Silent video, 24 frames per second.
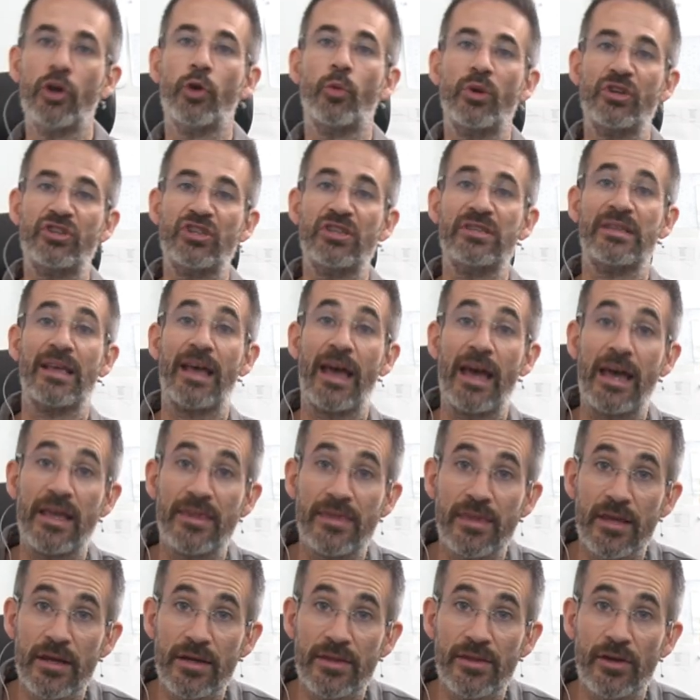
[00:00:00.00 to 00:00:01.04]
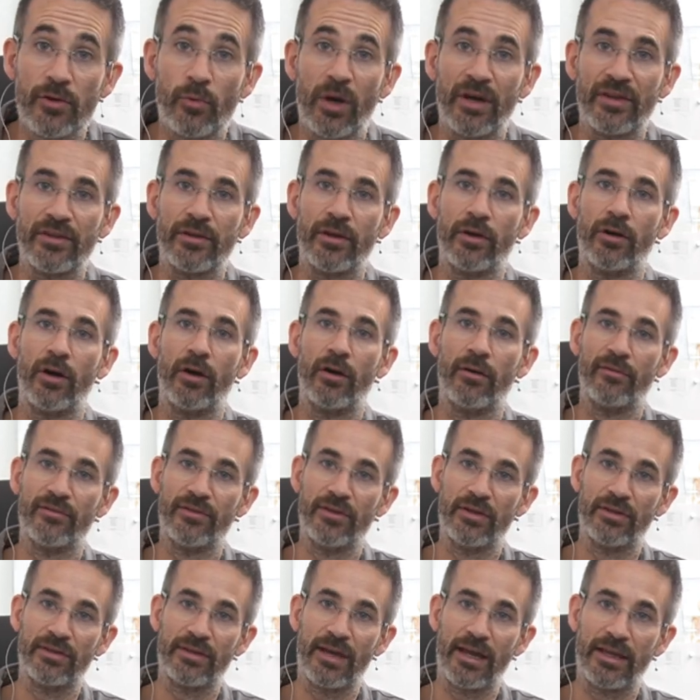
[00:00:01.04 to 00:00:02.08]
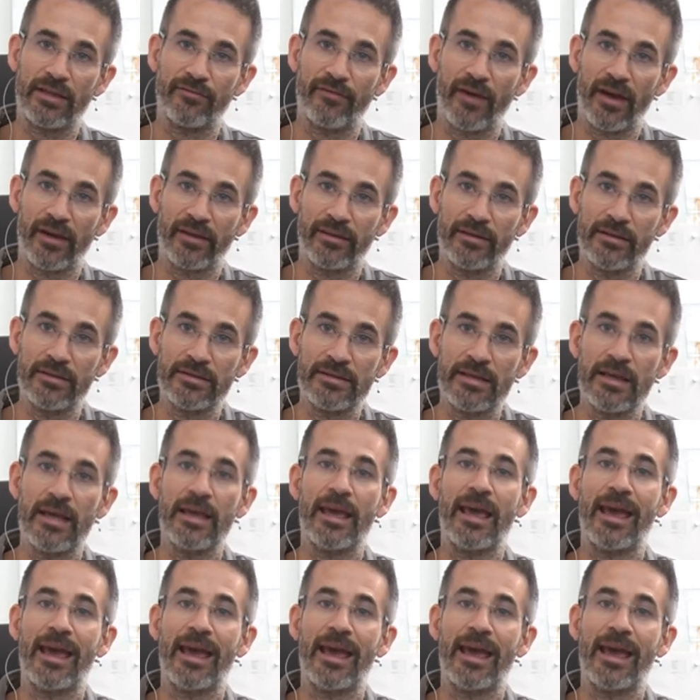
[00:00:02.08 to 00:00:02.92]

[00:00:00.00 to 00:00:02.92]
which is another one of the nine factors